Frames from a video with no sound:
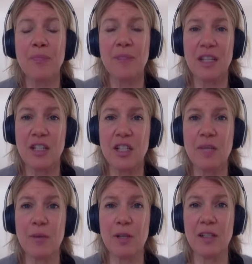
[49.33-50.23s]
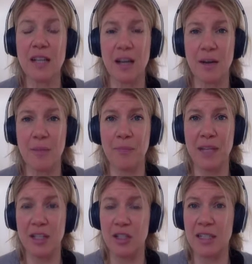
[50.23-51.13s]
she would
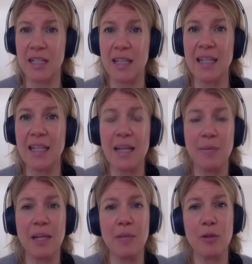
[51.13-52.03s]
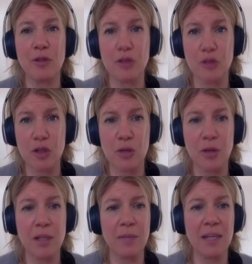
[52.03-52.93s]
just click and be able to
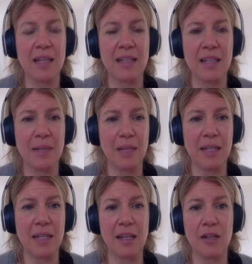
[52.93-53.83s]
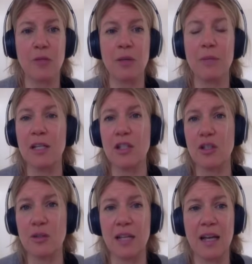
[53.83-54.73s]
join me in that meeting. You want to make
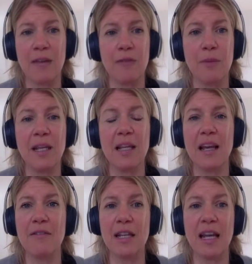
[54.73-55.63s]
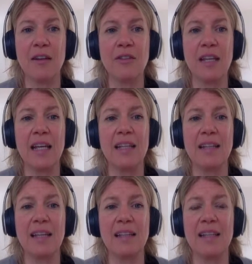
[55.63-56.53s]
sure they have a BeLive account and
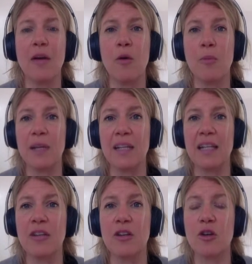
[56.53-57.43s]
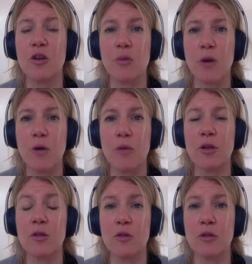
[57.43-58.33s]
that they open in a
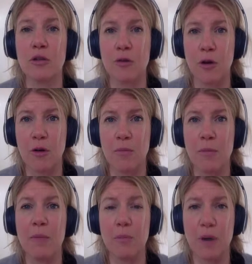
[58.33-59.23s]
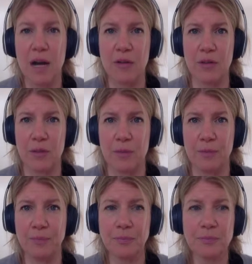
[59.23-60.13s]
Google Chrome browser.
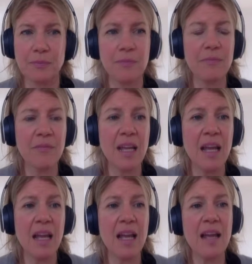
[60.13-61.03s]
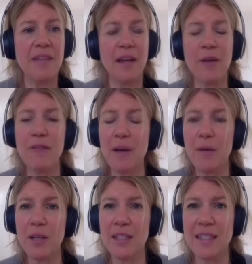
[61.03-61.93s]
Now, if I
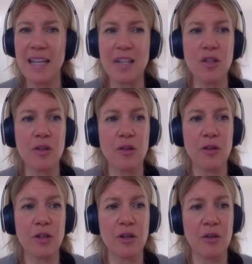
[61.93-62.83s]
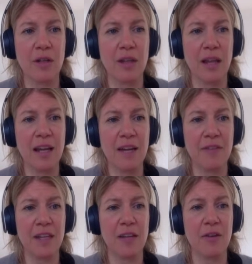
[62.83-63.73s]
want to schedule or go live
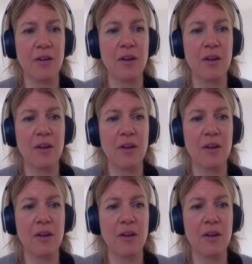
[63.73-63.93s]
here